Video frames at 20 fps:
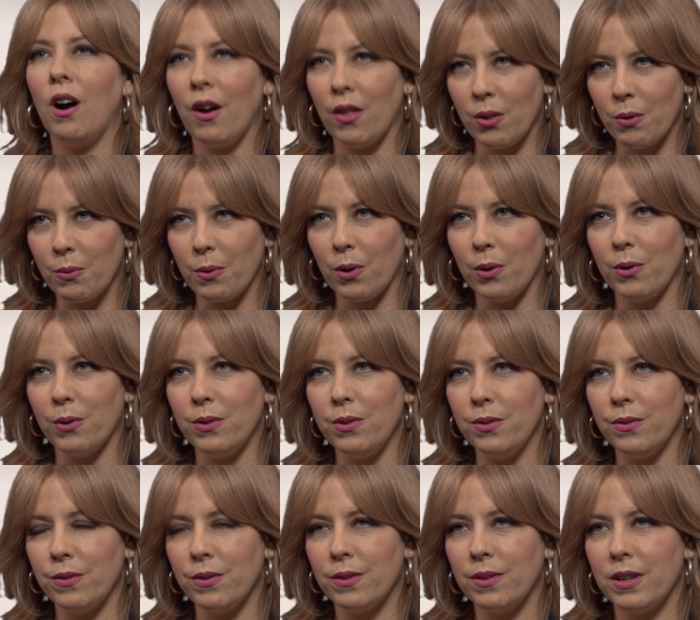on the road
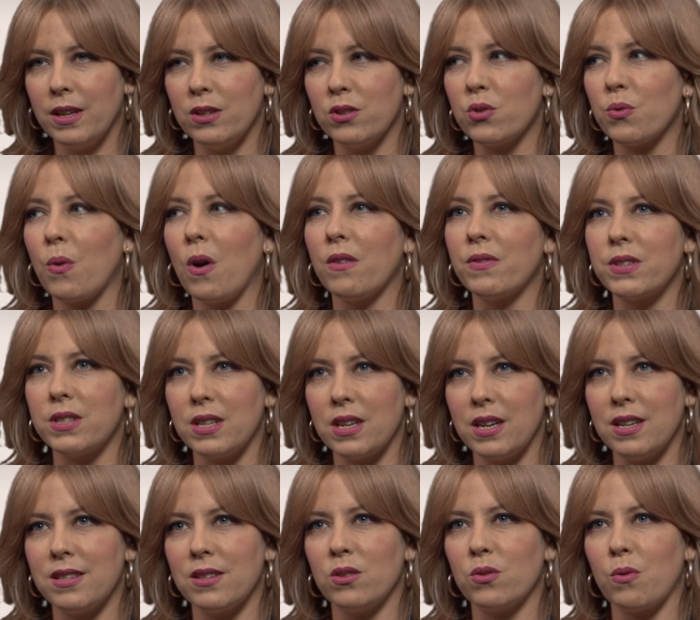in 12
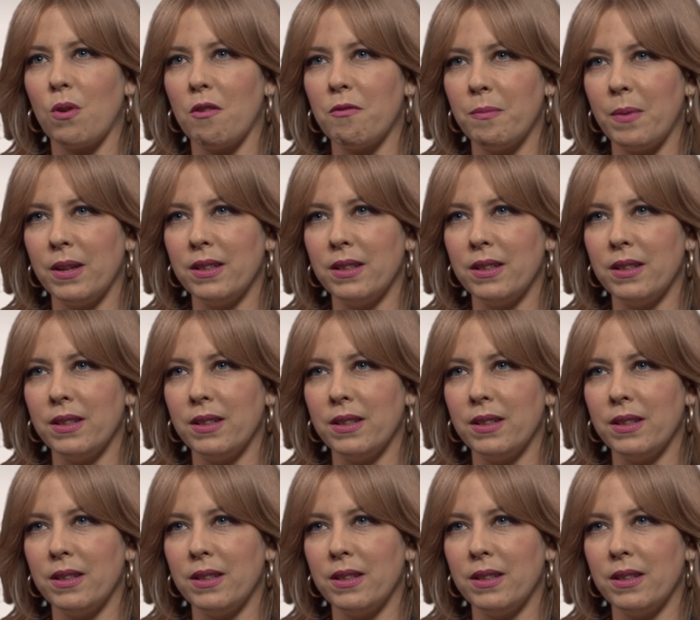cities in 12